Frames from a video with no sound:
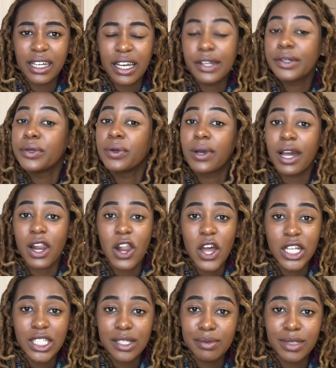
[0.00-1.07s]
I cook a
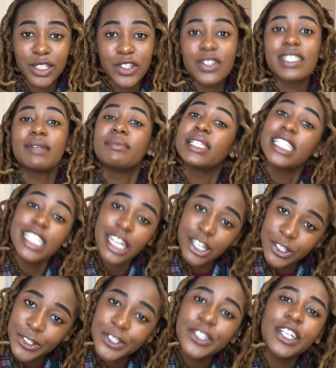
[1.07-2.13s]
lot because I'm
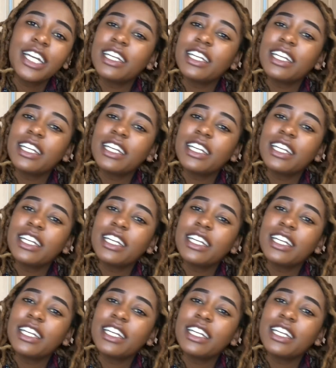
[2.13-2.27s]
stingy